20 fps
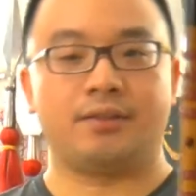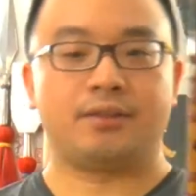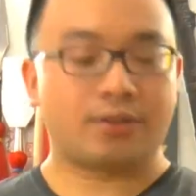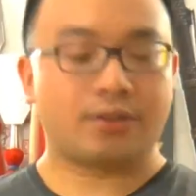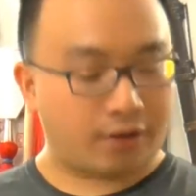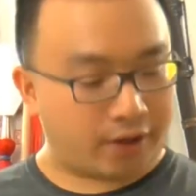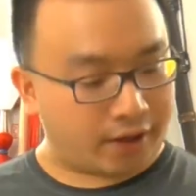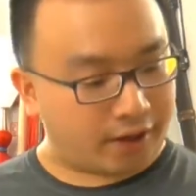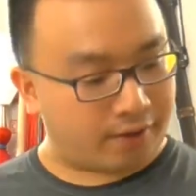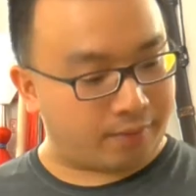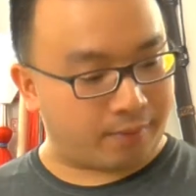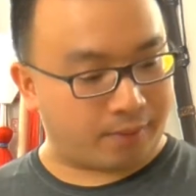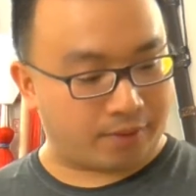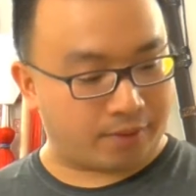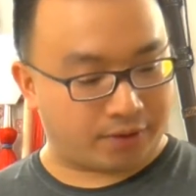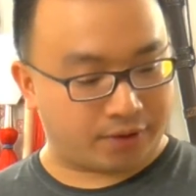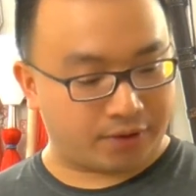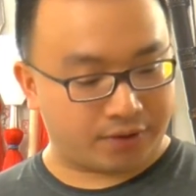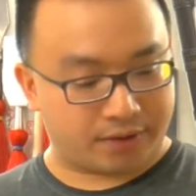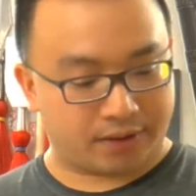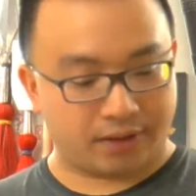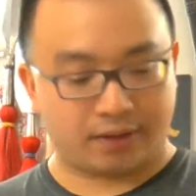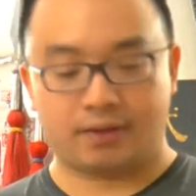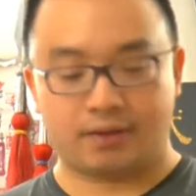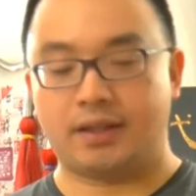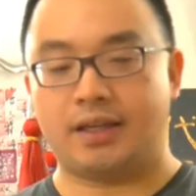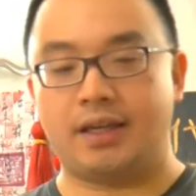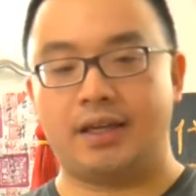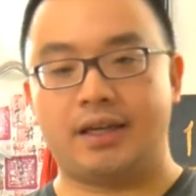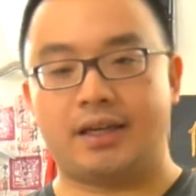So here we'll use the
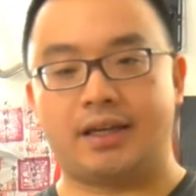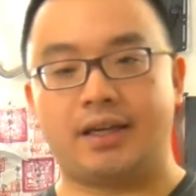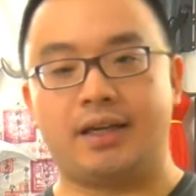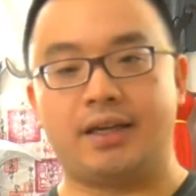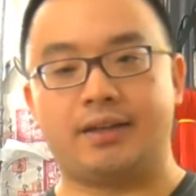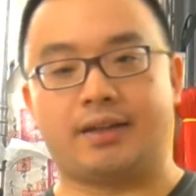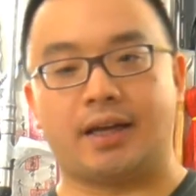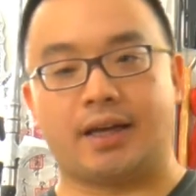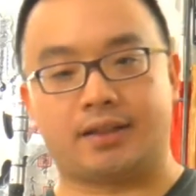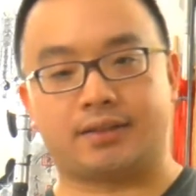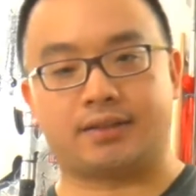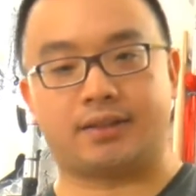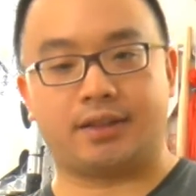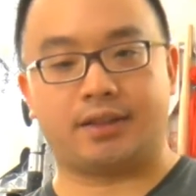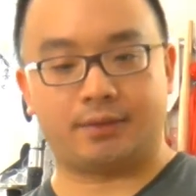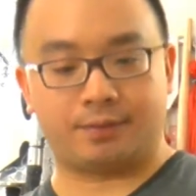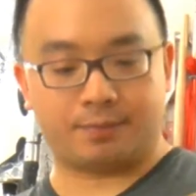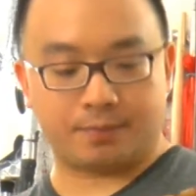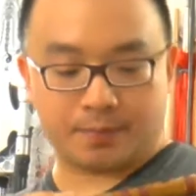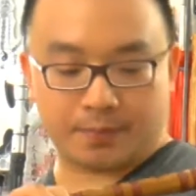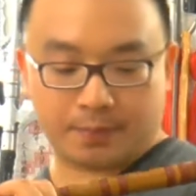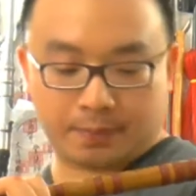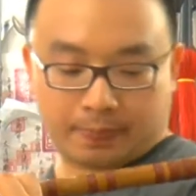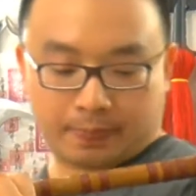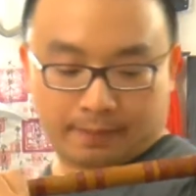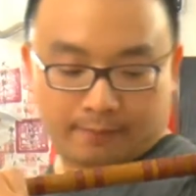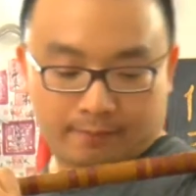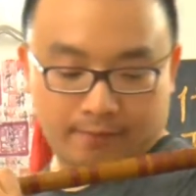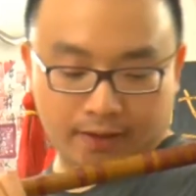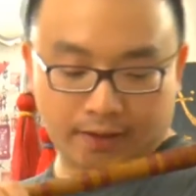D key Dizi.
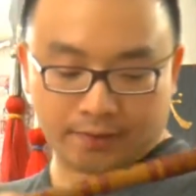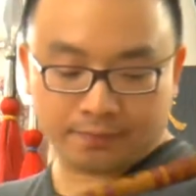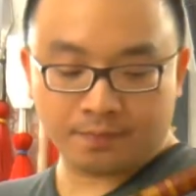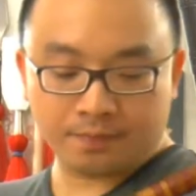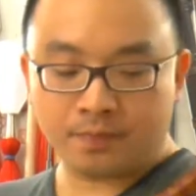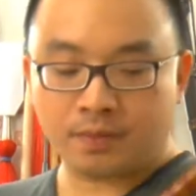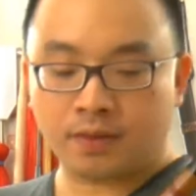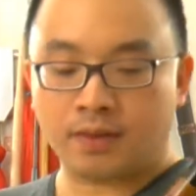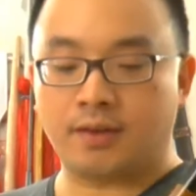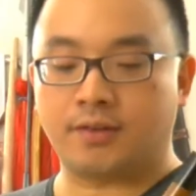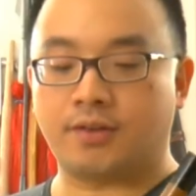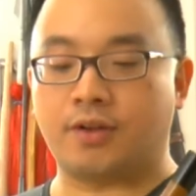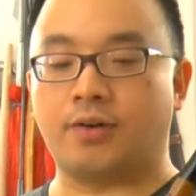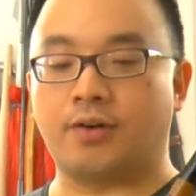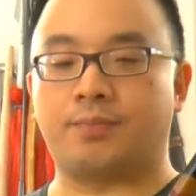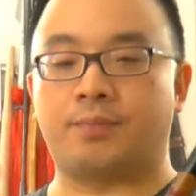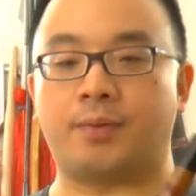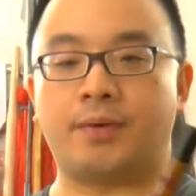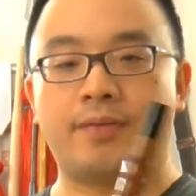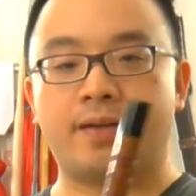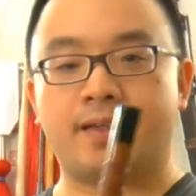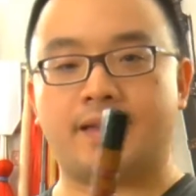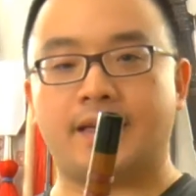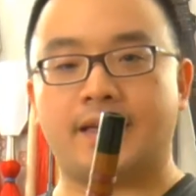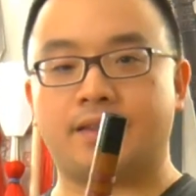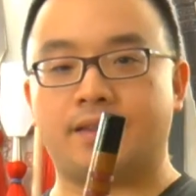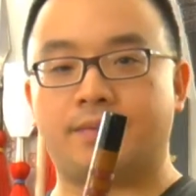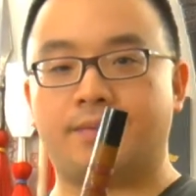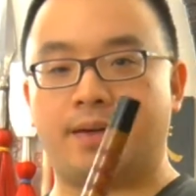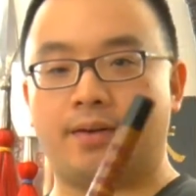Okay? So previous
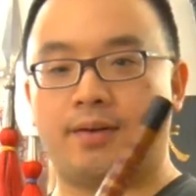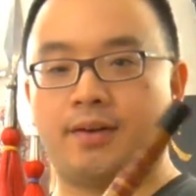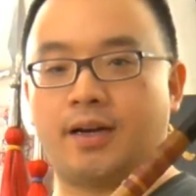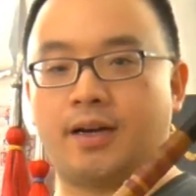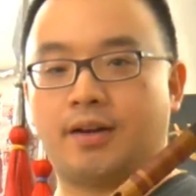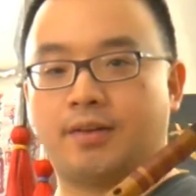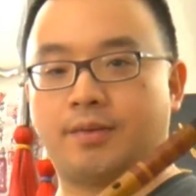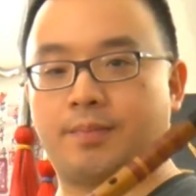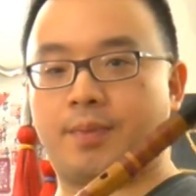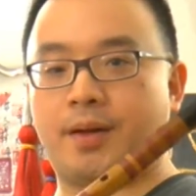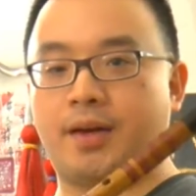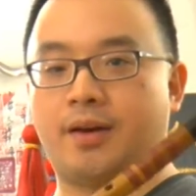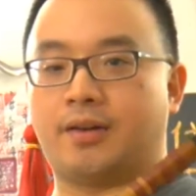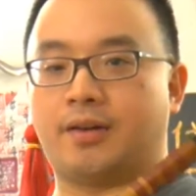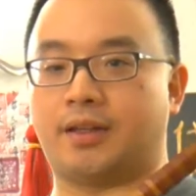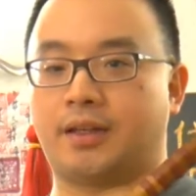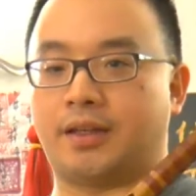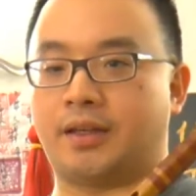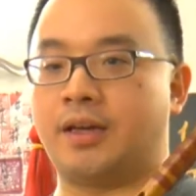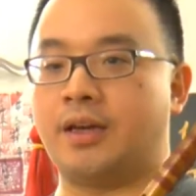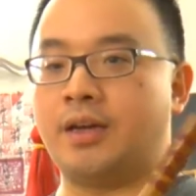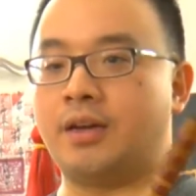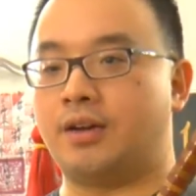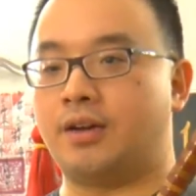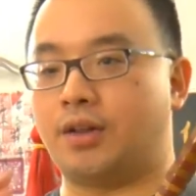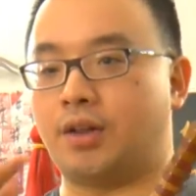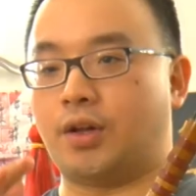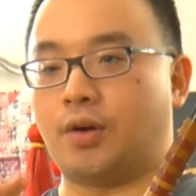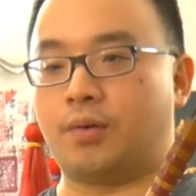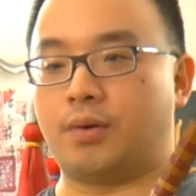lesson we learned how to play all the
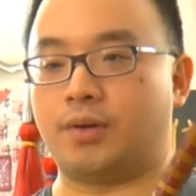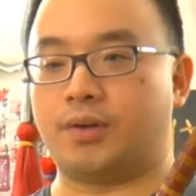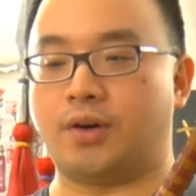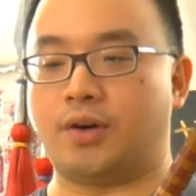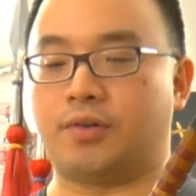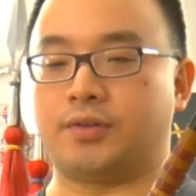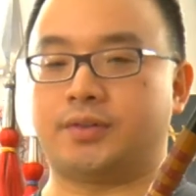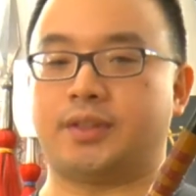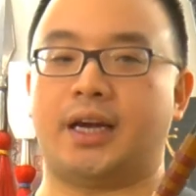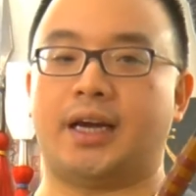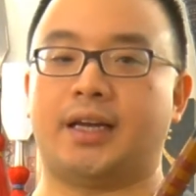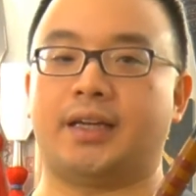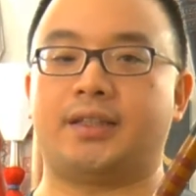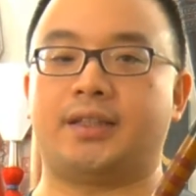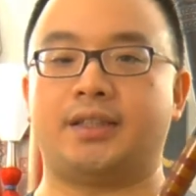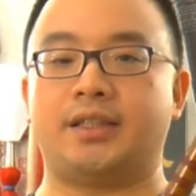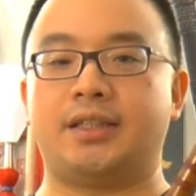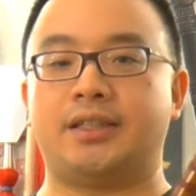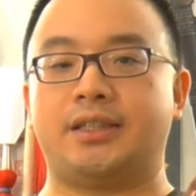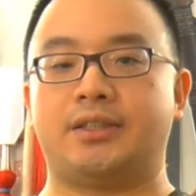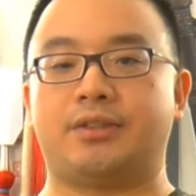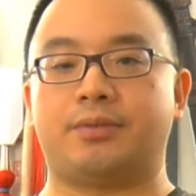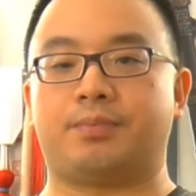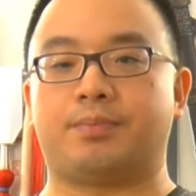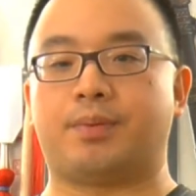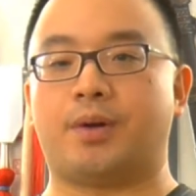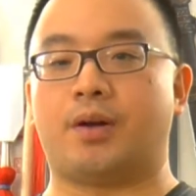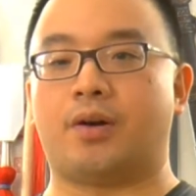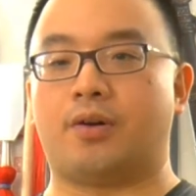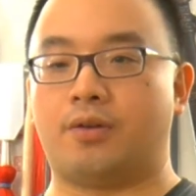lower notes, and it's easy to
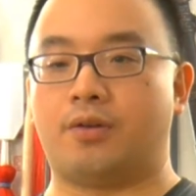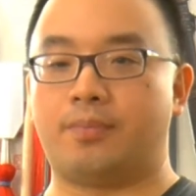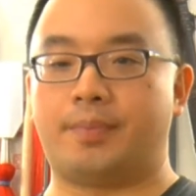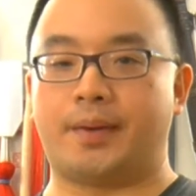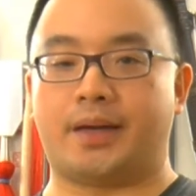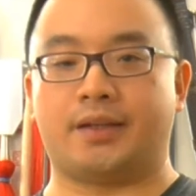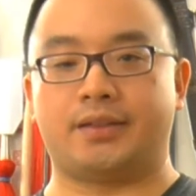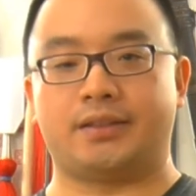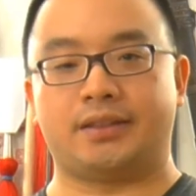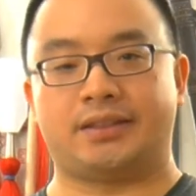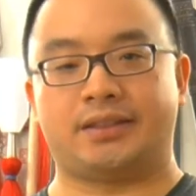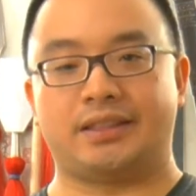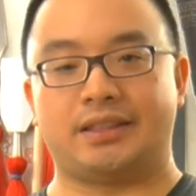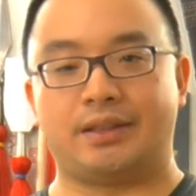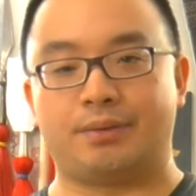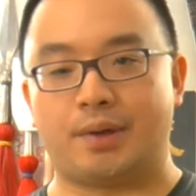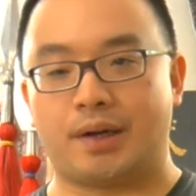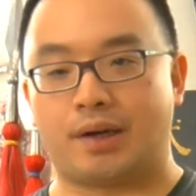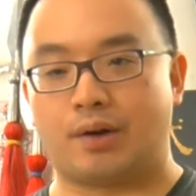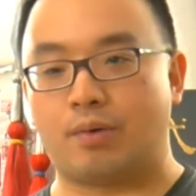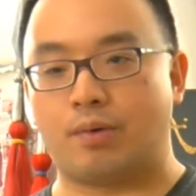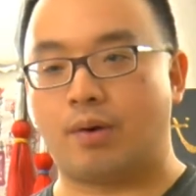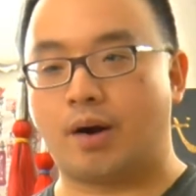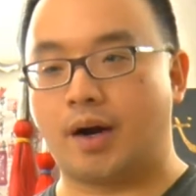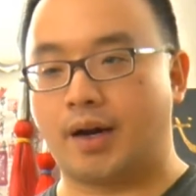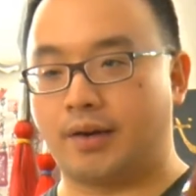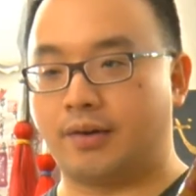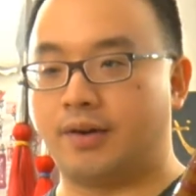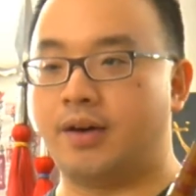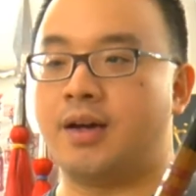blow because it doesn't
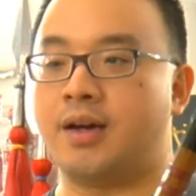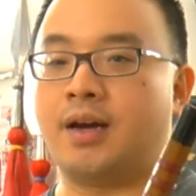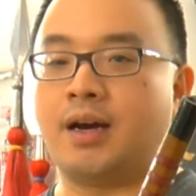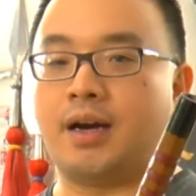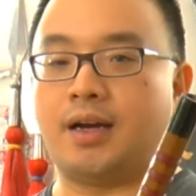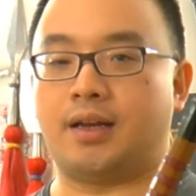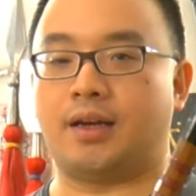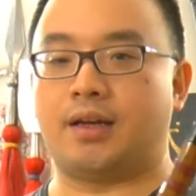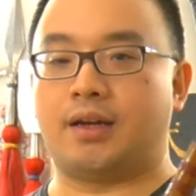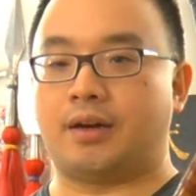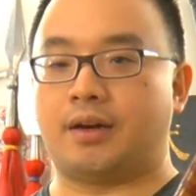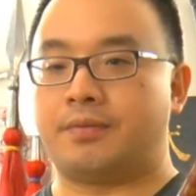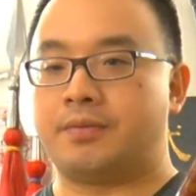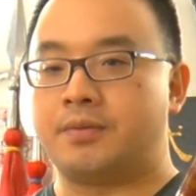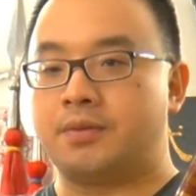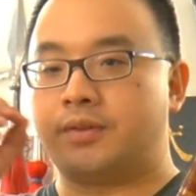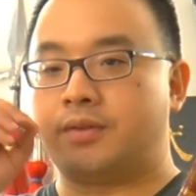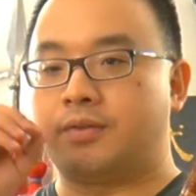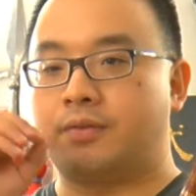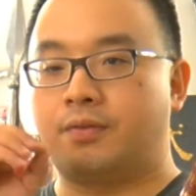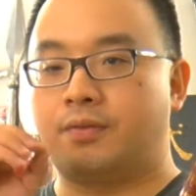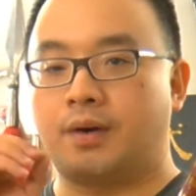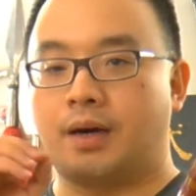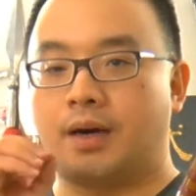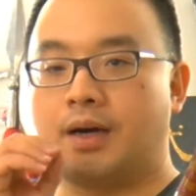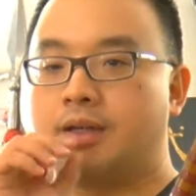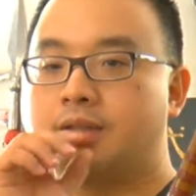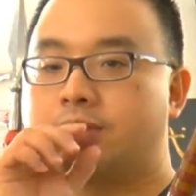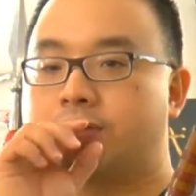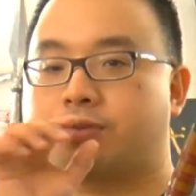require a lot of
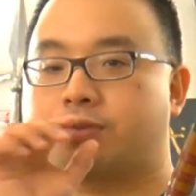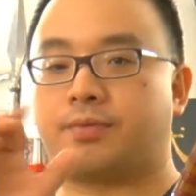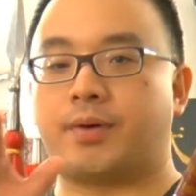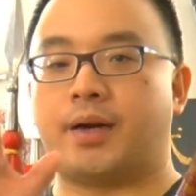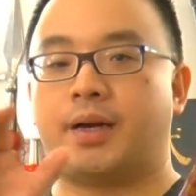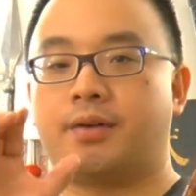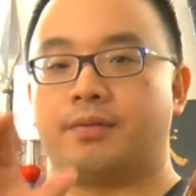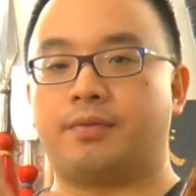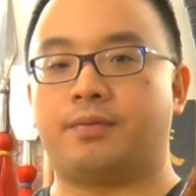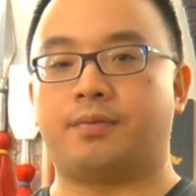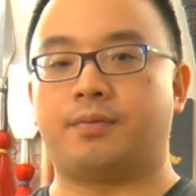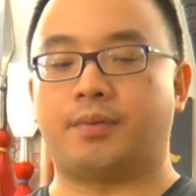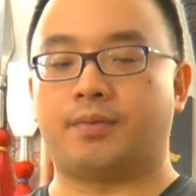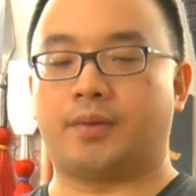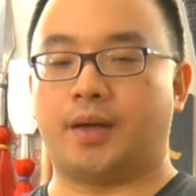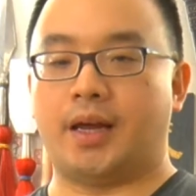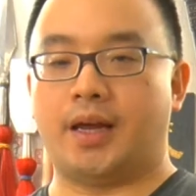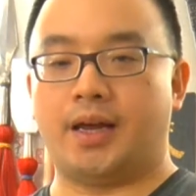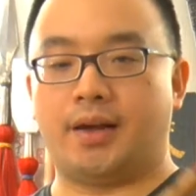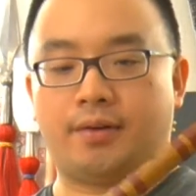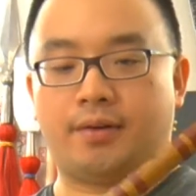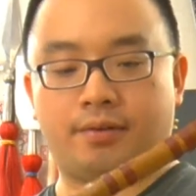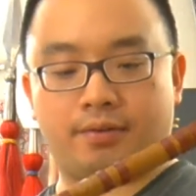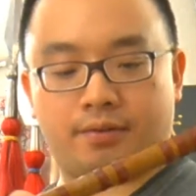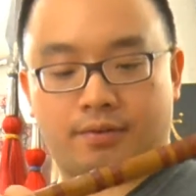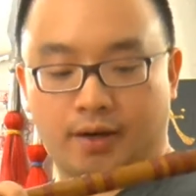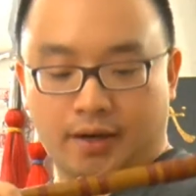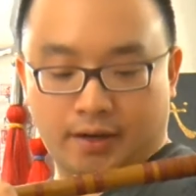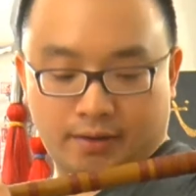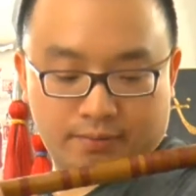strength with the air,
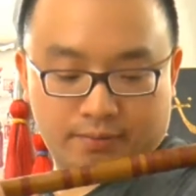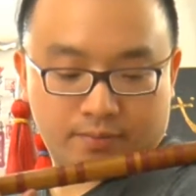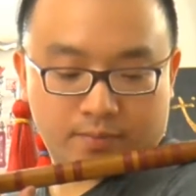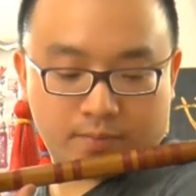right?